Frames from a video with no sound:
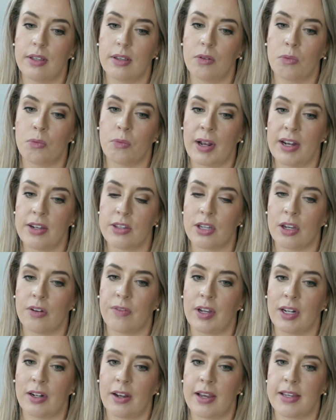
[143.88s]
once I
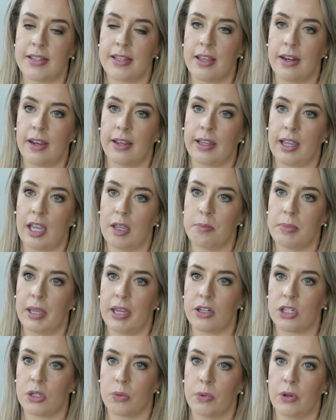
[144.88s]
realised that, I came
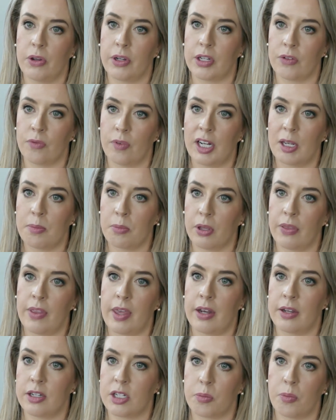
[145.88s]
back to work and really put
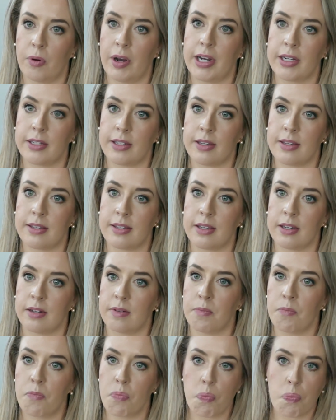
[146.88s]
that into practice,
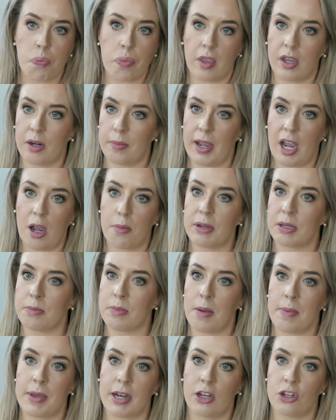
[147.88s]
and helping
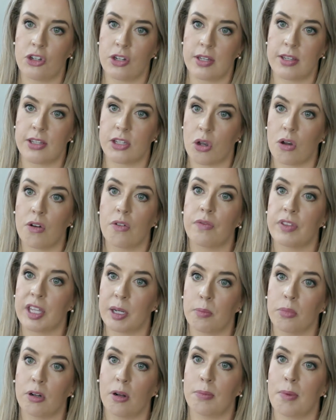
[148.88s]
my managers solve
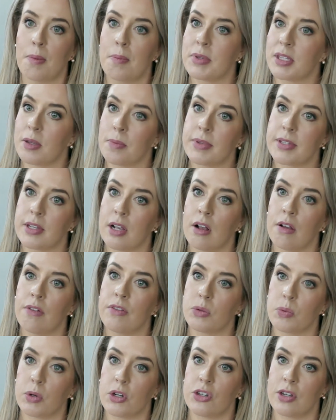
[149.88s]
their problems
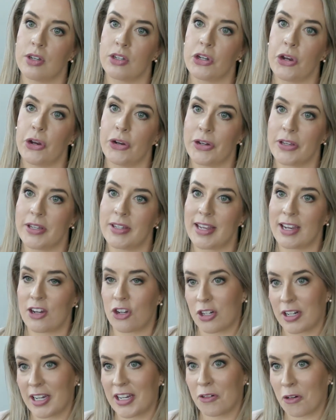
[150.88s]
themselves, which in turn is
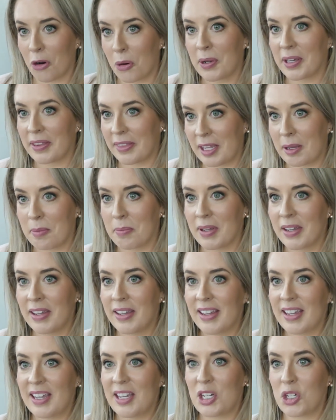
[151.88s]
actually growing them
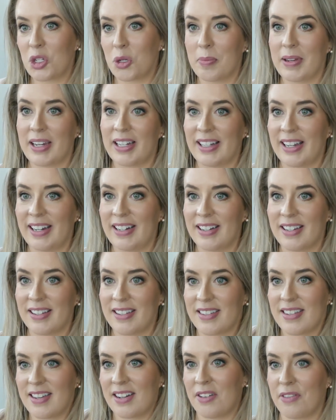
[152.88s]
to be
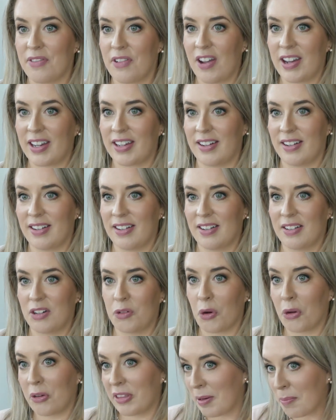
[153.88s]
leaders. And if I can
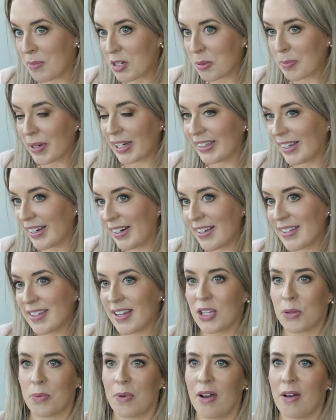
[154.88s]
grow them to be leaders
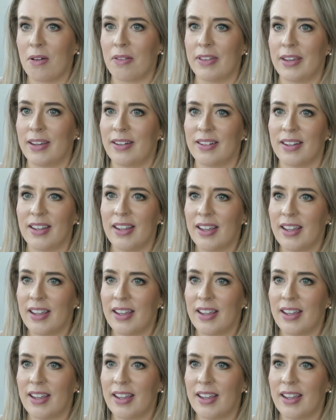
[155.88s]
as well, then